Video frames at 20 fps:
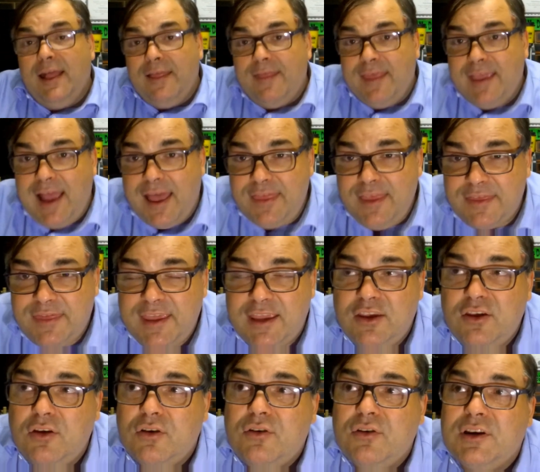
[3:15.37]
The other thing
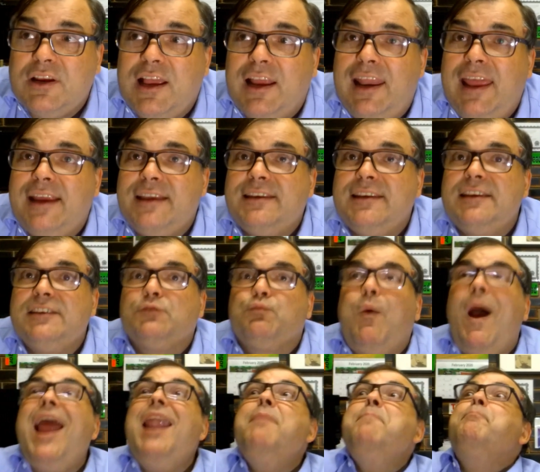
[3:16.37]
you could collect is
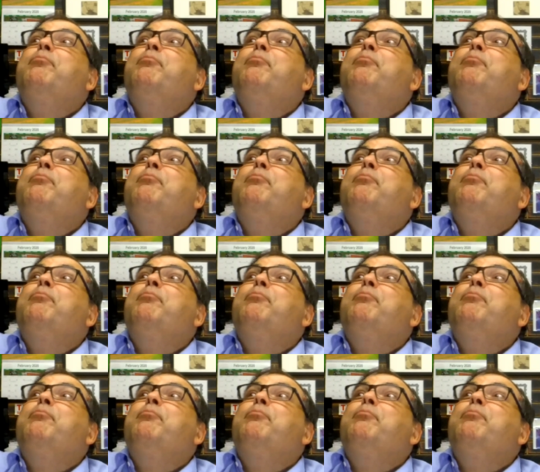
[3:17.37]
one